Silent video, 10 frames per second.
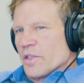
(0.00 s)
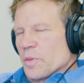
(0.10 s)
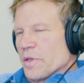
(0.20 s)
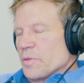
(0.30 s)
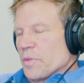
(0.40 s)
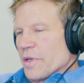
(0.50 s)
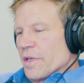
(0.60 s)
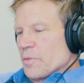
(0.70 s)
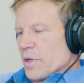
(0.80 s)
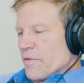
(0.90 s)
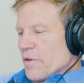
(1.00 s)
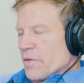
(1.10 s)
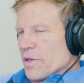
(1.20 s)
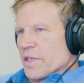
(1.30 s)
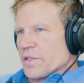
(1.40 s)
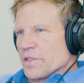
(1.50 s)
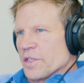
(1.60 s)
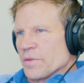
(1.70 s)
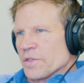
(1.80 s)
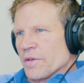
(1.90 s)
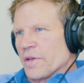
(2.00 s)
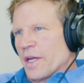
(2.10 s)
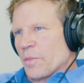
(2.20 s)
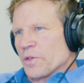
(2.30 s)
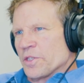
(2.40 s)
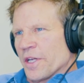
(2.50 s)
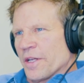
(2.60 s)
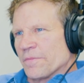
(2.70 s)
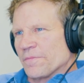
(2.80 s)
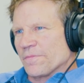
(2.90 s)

no, it's been a fun relationship. So I appreciate it.